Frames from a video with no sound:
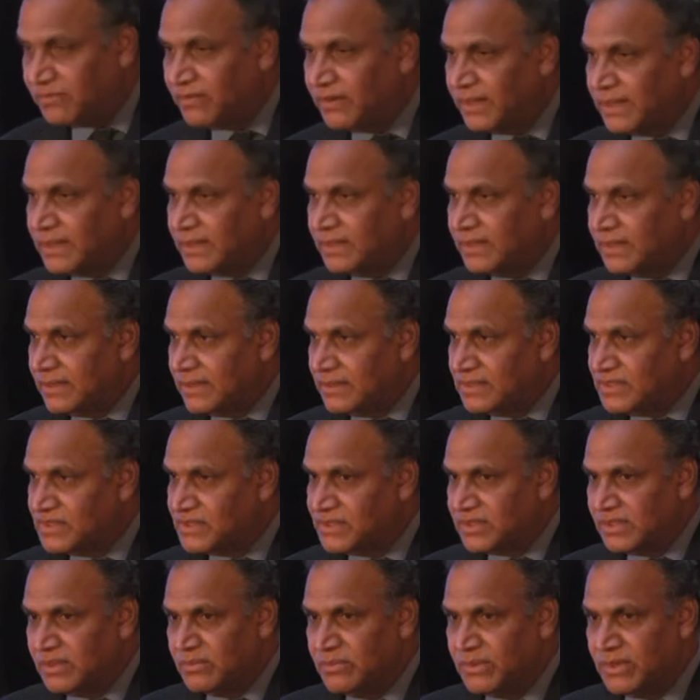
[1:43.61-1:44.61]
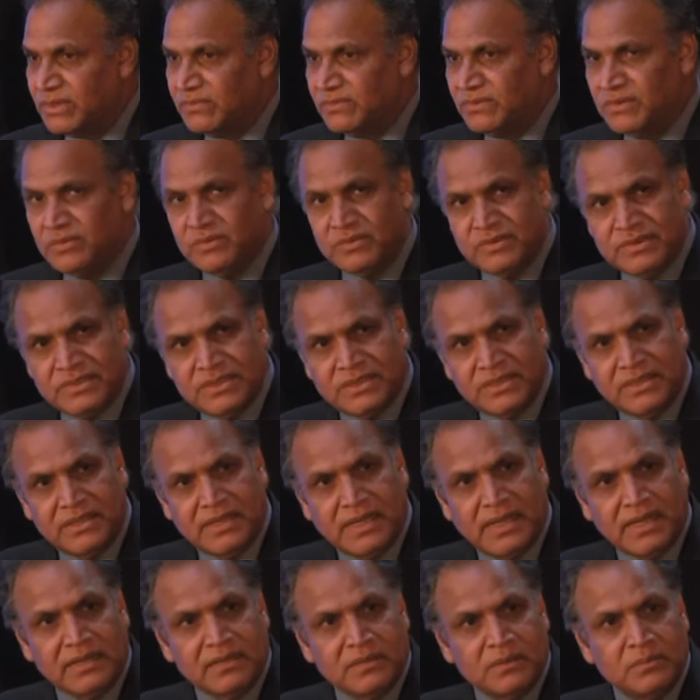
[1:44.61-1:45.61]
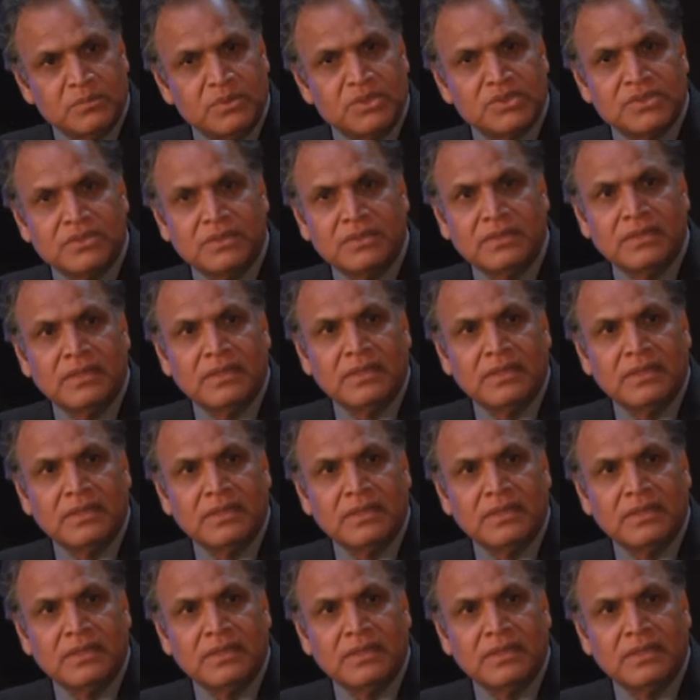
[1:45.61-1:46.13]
5 years as chairman of the University Grant Commission,